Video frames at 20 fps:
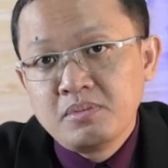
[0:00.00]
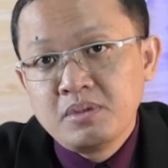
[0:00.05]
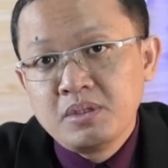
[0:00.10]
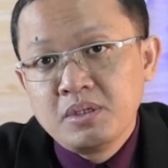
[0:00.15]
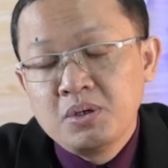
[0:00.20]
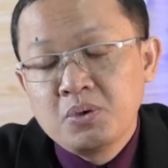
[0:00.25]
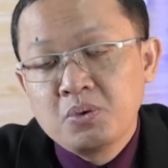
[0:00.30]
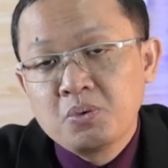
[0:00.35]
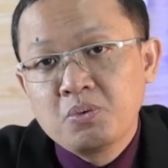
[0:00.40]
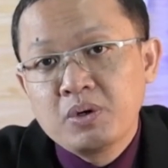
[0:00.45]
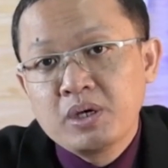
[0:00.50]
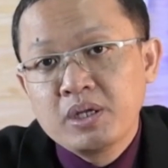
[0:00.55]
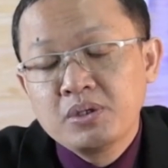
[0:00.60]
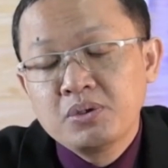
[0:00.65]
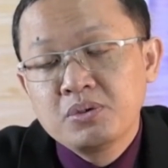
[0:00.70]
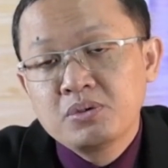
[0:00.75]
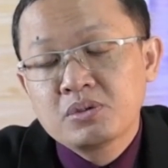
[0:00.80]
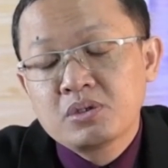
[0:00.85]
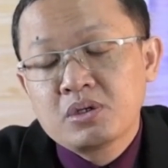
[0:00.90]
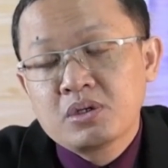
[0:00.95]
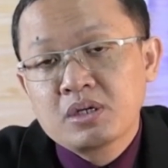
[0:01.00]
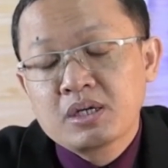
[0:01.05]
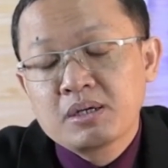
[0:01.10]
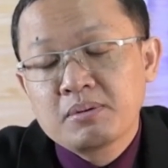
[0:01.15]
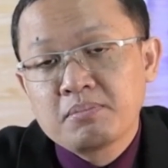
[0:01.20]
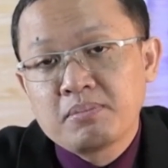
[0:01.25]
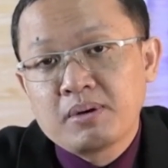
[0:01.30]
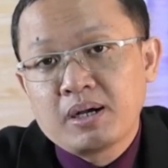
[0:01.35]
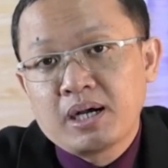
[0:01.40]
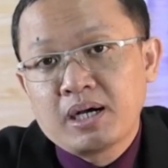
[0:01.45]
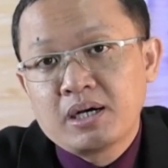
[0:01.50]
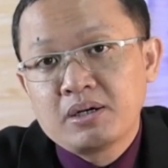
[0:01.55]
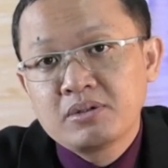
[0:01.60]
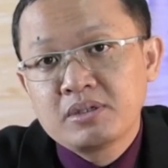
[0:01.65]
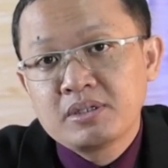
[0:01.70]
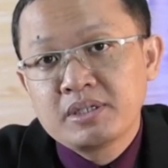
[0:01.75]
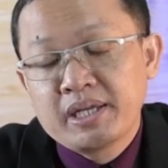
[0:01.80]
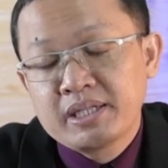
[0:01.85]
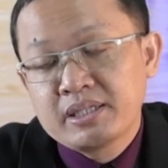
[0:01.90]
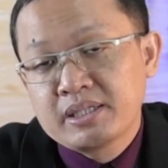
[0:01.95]
when you talk about
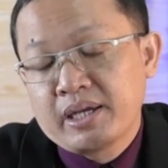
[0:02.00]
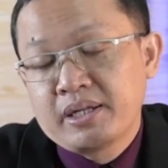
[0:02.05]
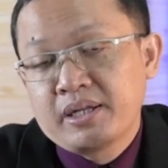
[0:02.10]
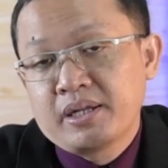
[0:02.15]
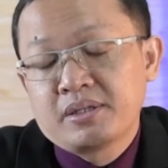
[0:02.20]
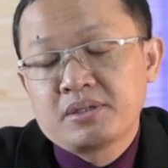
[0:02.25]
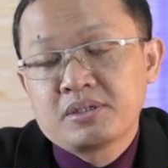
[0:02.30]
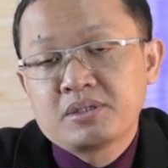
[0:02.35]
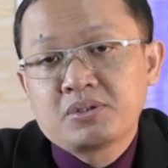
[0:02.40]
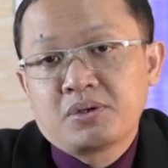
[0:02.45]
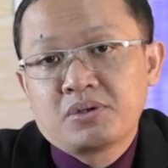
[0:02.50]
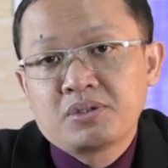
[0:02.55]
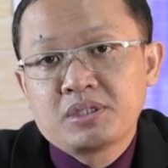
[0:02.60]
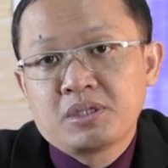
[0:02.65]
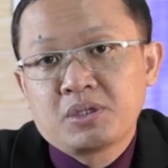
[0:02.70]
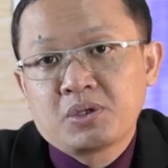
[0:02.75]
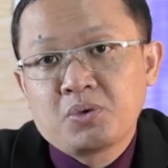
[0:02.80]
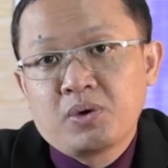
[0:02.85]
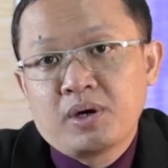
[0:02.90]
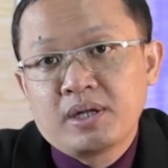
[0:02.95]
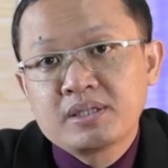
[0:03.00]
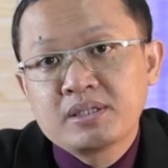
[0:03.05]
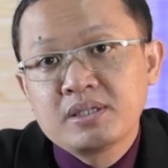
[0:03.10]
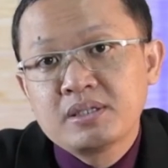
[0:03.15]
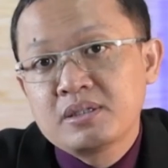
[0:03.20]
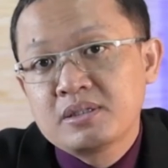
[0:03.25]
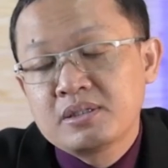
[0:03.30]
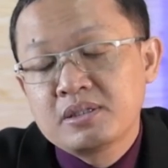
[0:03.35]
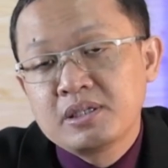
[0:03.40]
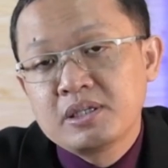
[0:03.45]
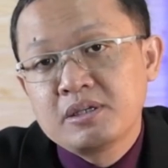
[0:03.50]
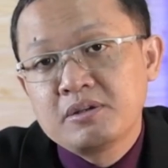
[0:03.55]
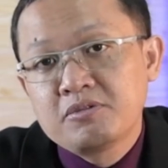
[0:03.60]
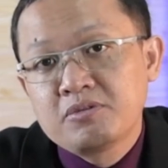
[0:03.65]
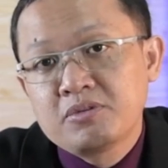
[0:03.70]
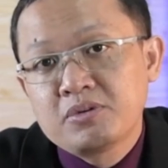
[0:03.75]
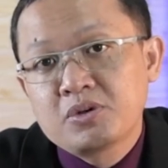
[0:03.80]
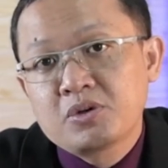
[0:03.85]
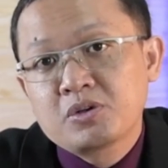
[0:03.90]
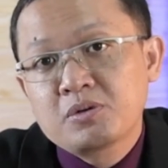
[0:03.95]
data and data source in quantitative,
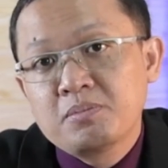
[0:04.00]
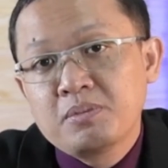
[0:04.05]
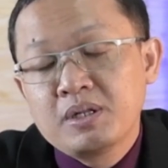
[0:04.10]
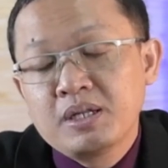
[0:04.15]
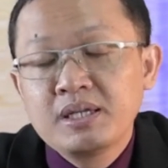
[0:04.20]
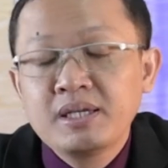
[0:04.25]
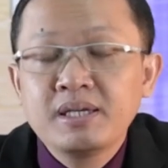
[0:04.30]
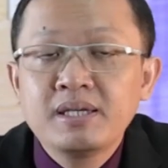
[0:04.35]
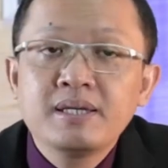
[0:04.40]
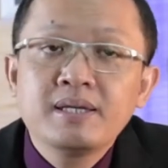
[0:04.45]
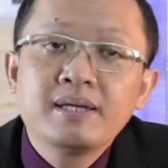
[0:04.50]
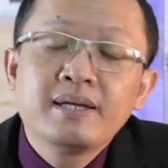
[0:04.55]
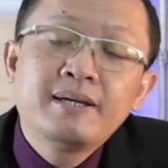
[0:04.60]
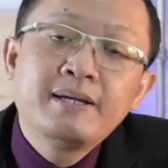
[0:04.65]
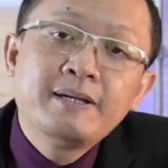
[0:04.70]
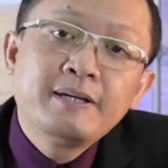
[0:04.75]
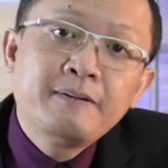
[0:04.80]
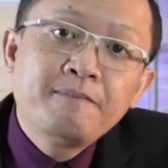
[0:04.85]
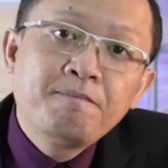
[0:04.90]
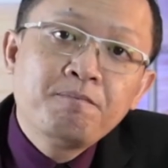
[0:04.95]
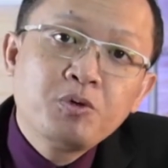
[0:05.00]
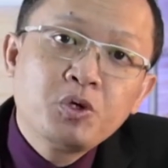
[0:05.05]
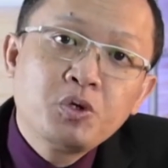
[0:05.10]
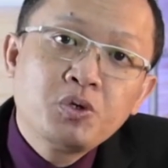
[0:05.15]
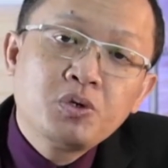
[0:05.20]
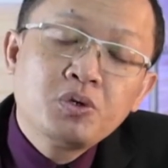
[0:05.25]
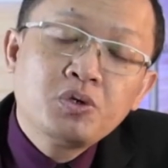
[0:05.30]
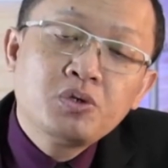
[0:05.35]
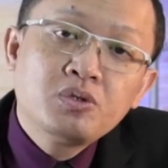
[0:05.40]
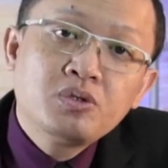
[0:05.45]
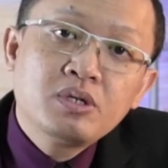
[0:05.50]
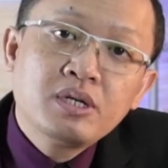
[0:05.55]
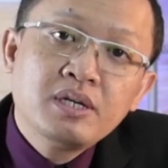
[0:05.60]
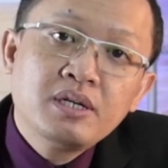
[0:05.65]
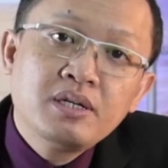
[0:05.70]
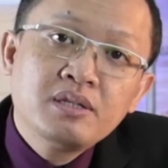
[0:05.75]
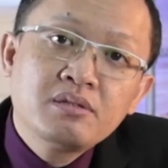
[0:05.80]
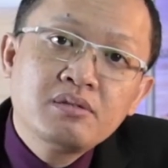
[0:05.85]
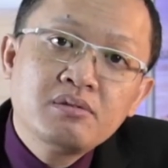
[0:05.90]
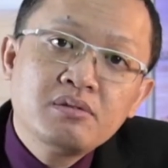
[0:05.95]
normally, you know,
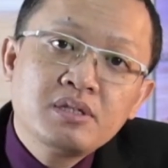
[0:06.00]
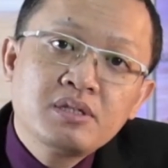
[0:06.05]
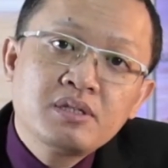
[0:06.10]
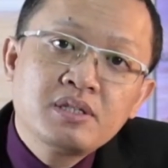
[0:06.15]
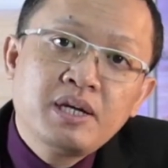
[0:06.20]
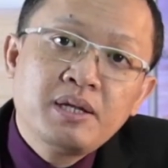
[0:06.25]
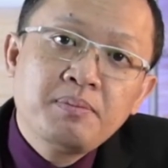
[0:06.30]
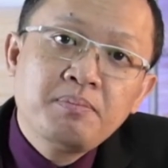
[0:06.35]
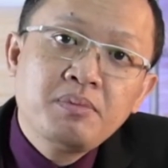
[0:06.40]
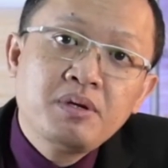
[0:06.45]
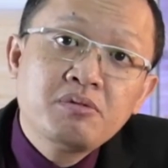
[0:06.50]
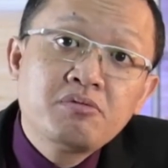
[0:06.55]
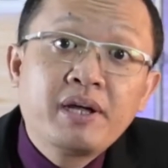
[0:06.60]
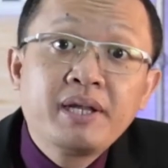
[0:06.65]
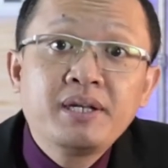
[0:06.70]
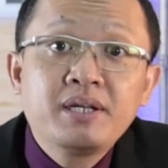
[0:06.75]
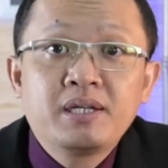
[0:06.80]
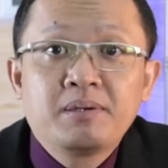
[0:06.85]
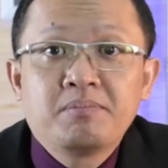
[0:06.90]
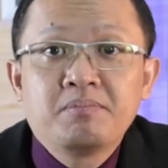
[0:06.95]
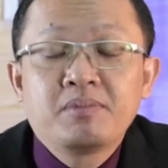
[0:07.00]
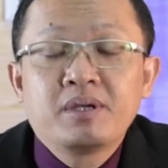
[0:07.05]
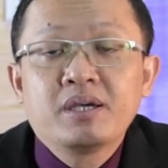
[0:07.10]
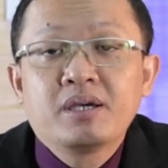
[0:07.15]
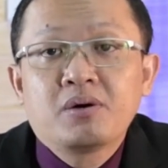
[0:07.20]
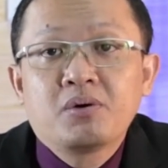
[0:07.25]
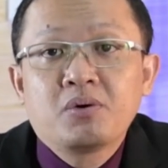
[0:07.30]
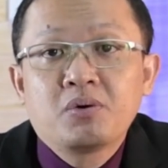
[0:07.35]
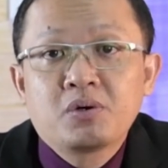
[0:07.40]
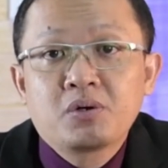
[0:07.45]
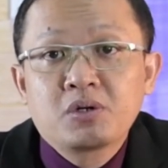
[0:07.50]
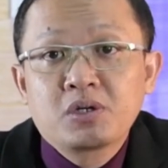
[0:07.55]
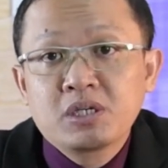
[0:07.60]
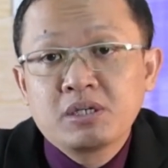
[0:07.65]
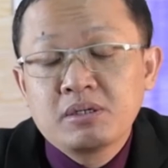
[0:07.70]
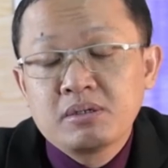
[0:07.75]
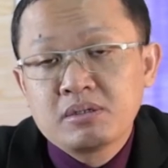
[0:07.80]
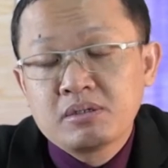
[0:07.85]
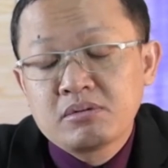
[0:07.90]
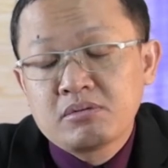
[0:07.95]
it can be random, yeah, or
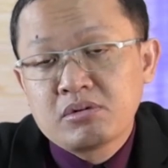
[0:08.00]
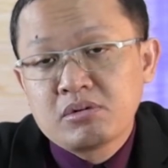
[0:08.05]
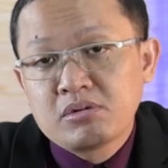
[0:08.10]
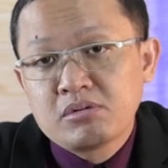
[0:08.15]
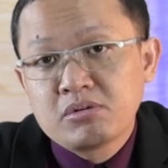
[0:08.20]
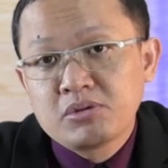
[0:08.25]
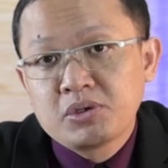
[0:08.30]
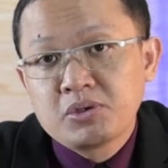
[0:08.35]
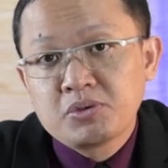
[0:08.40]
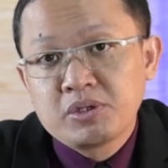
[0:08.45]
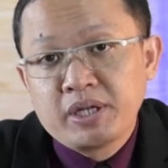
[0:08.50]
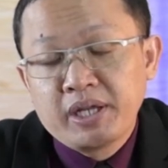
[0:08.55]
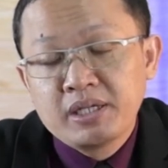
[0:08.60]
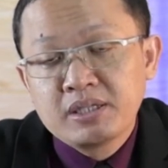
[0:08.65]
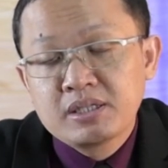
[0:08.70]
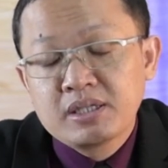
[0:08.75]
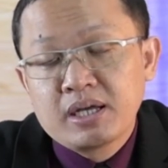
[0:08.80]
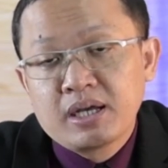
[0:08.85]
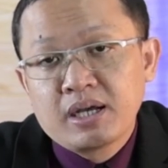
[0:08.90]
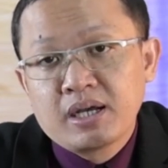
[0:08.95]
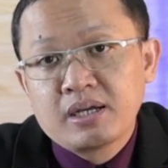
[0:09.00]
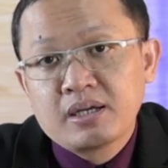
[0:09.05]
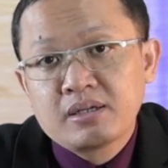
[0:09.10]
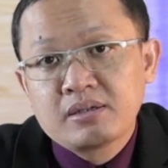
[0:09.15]
your data